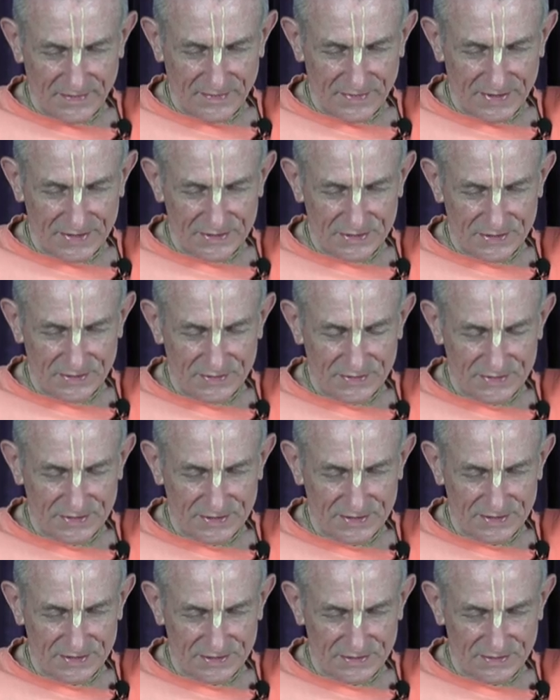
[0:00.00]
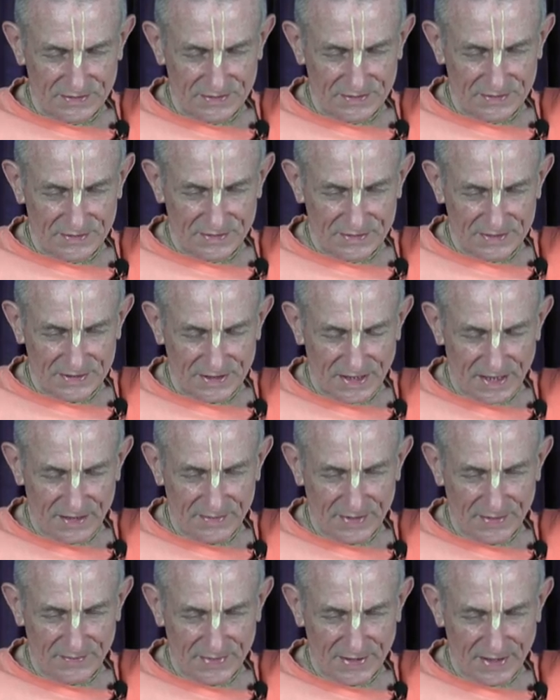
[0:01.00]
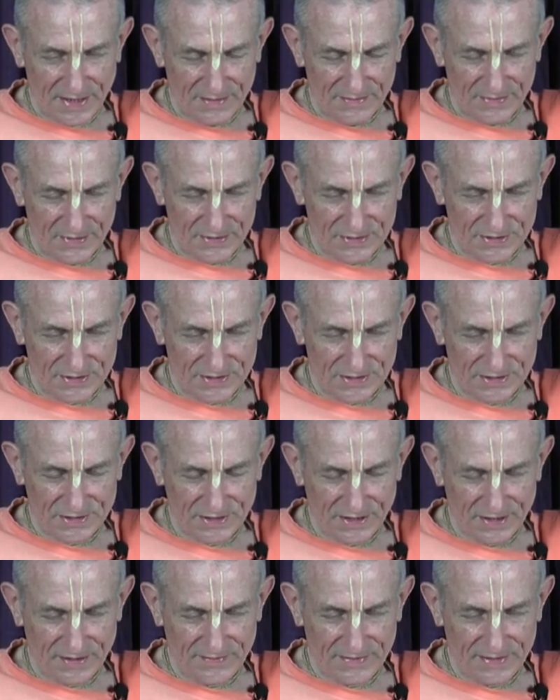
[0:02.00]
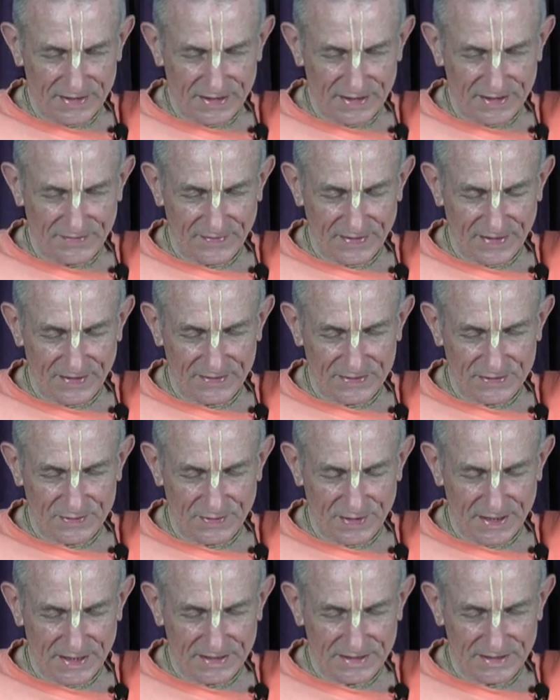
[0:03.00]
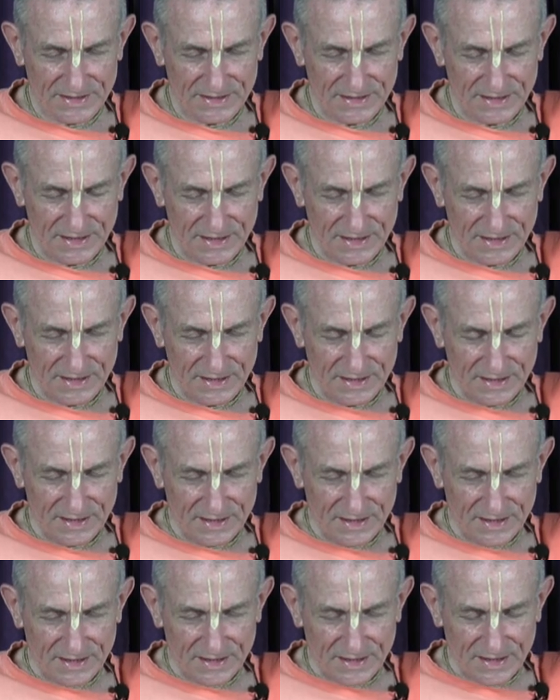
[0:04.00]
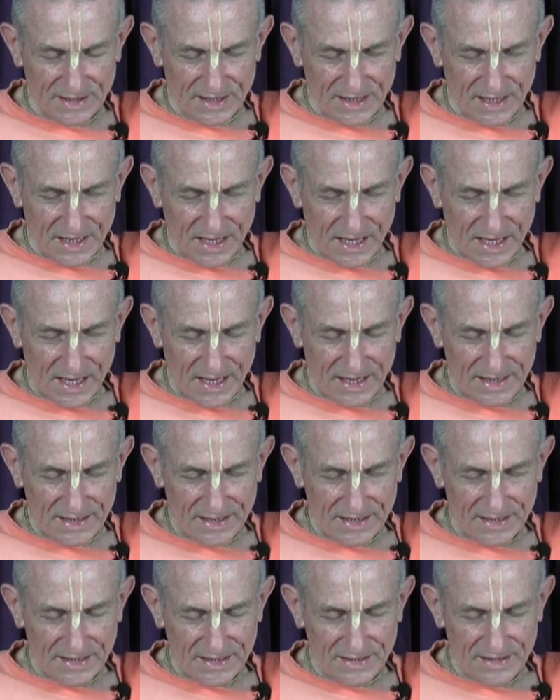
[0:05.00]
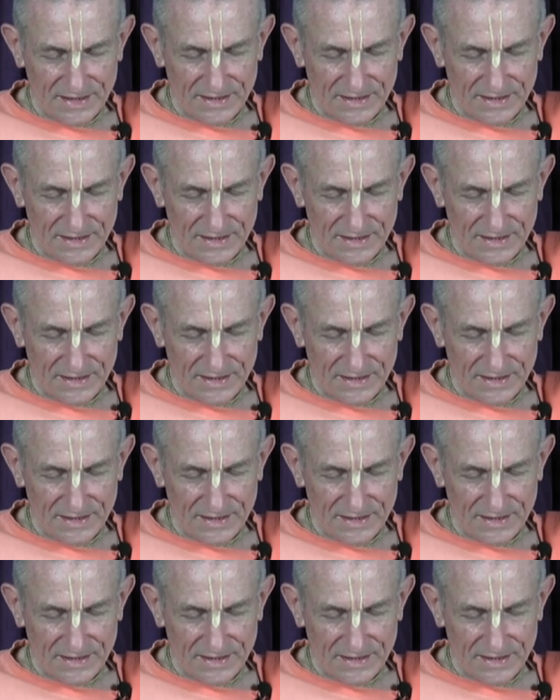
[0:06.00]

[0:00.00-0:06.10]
We choose to come and become Krishna's servant in various ways, and